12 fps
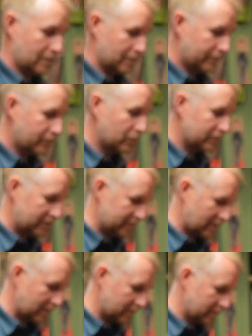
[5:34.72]
40
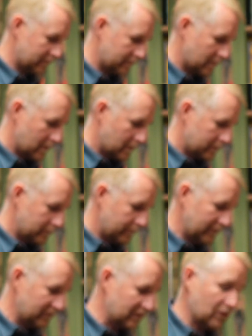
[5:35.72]
seconds. So
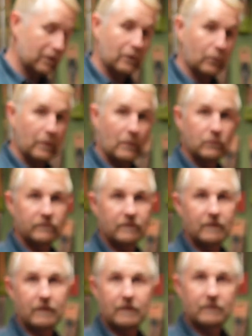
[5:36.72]
we've actually got little bubbles
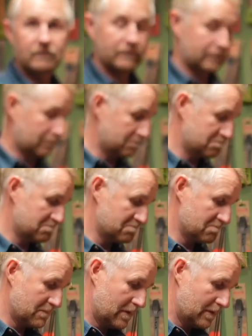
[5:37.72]
in here, just
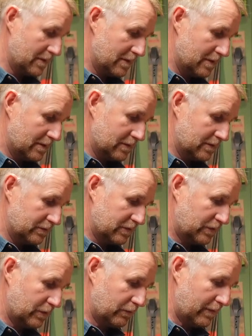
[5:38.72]

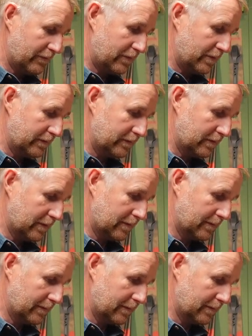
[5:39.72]
for reference.